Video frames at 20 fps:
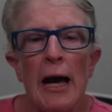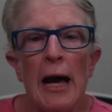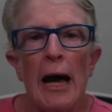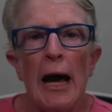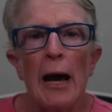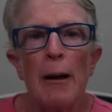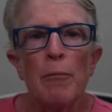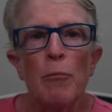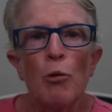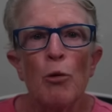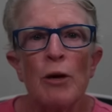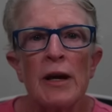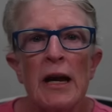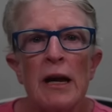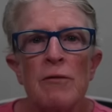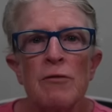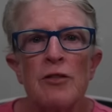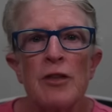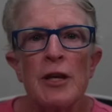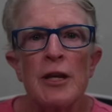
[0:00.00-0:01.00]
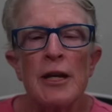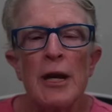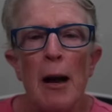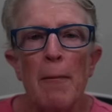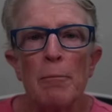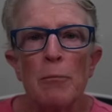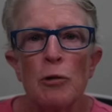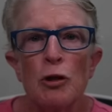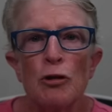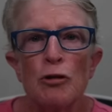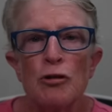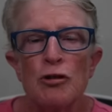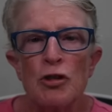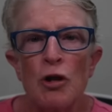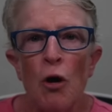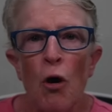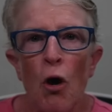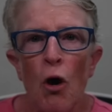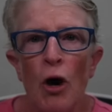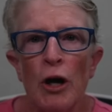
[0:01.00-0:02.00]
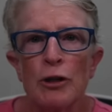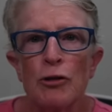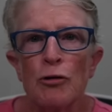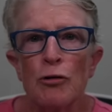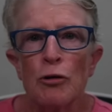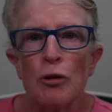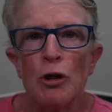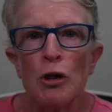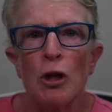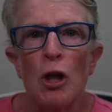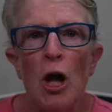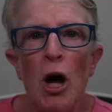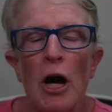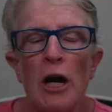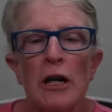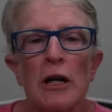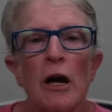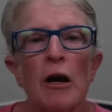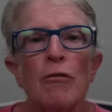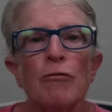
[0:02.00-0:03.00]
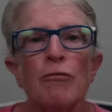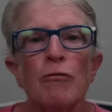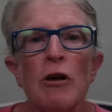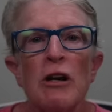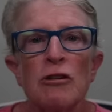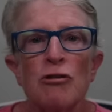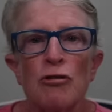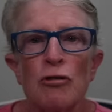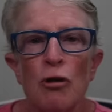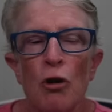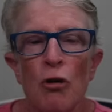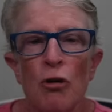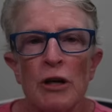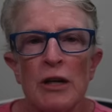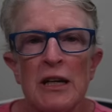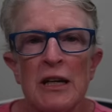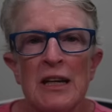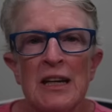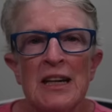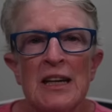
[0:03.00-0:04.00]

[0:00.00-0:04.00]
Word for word: Apple gave the numbers on your clock a fresh look.